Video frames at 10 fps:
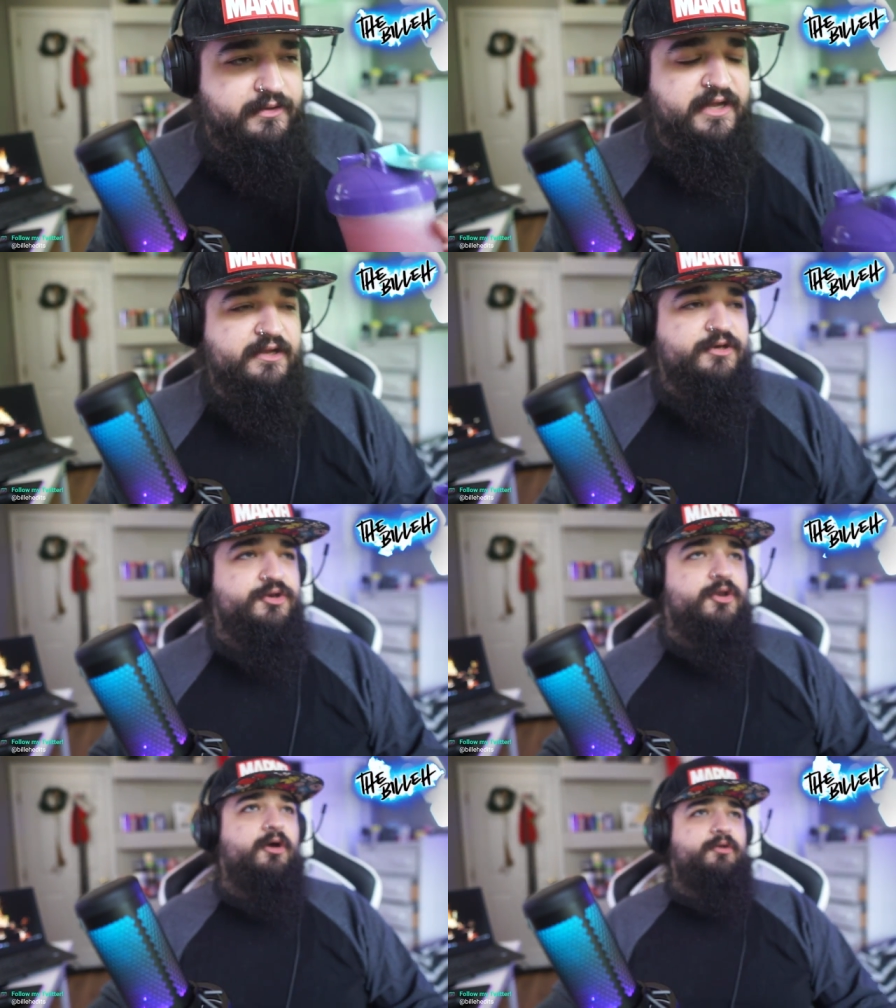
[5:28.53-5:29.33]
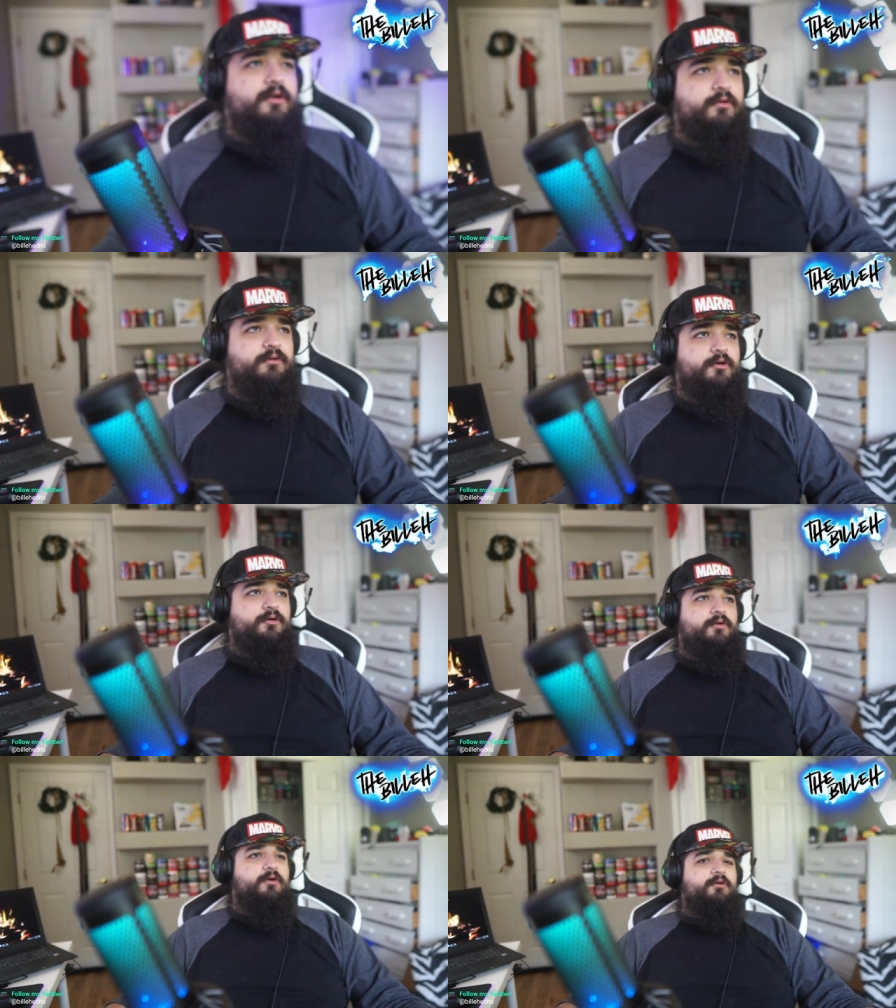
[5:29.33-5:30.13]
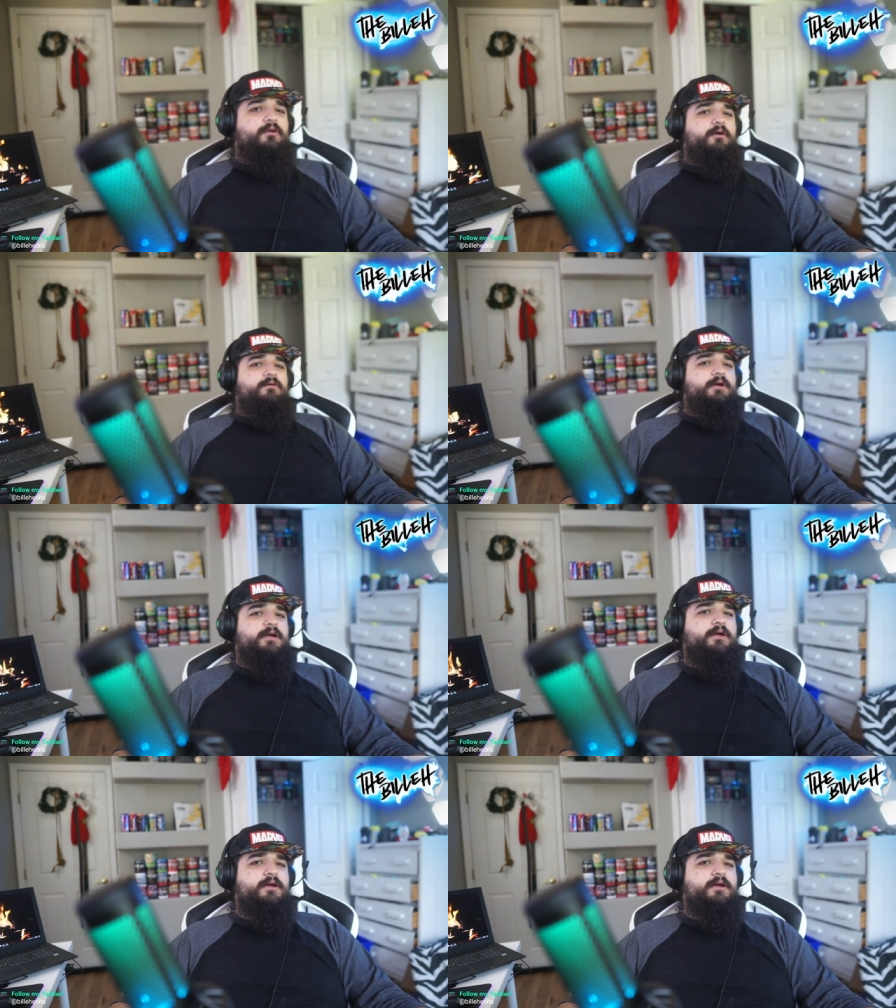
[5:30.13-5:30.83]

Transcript: Okay. No, no, no, no, no.